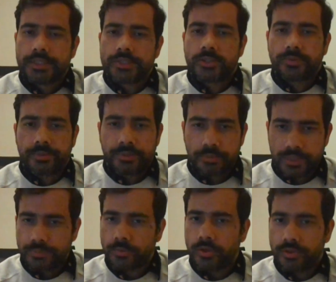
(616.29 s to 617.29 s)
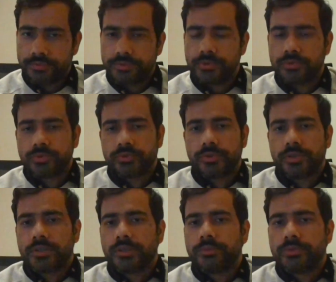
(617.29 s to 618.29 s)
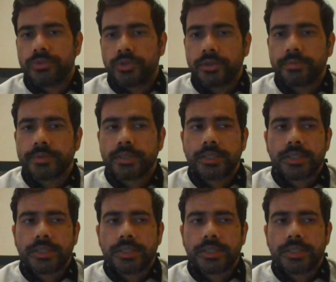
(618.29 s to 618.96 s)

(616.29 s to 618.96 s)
So from a money point of view, you should not come to Europe.